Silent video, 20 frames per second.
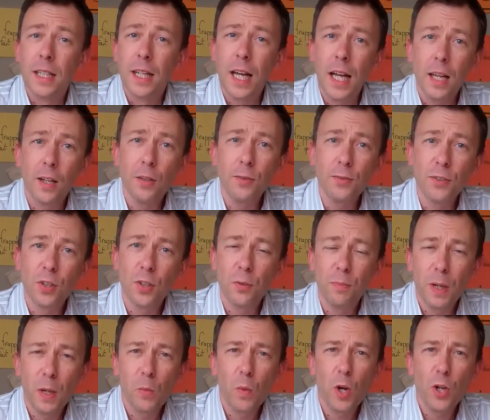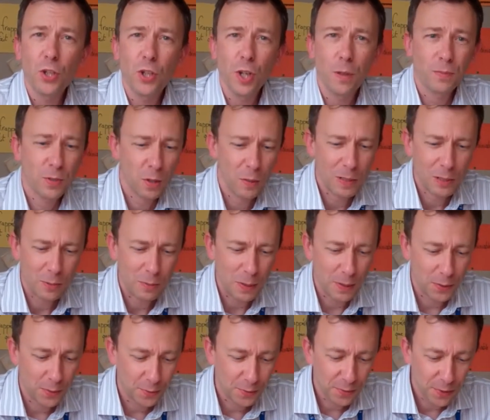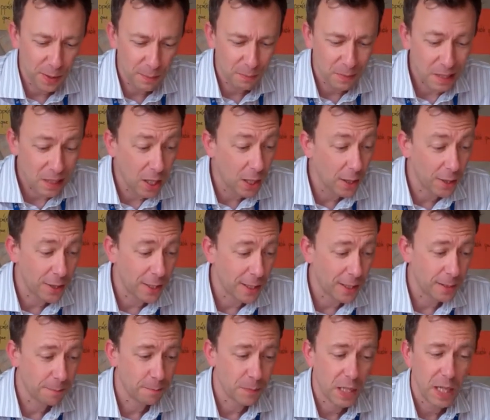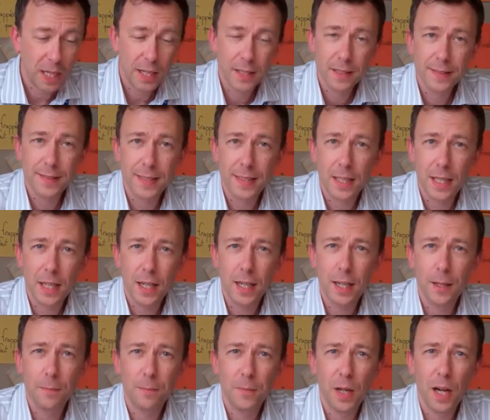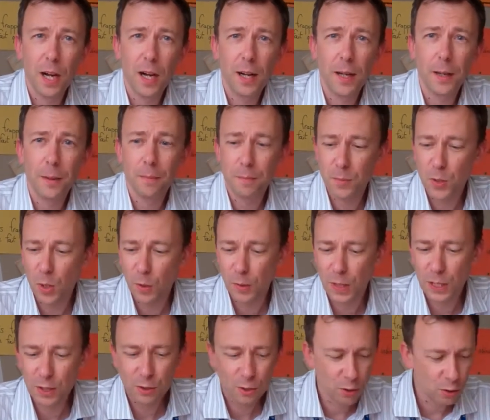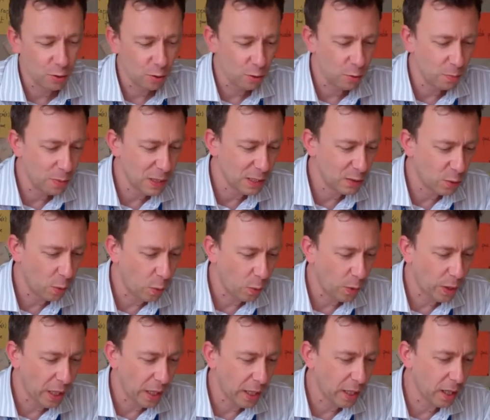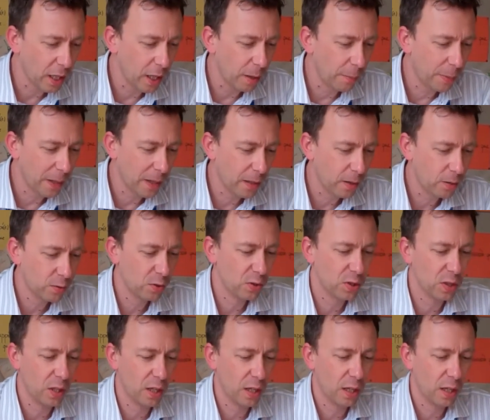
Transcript: Hello, so my workshop's going to be on the flipped learning, and I'm going to be talking about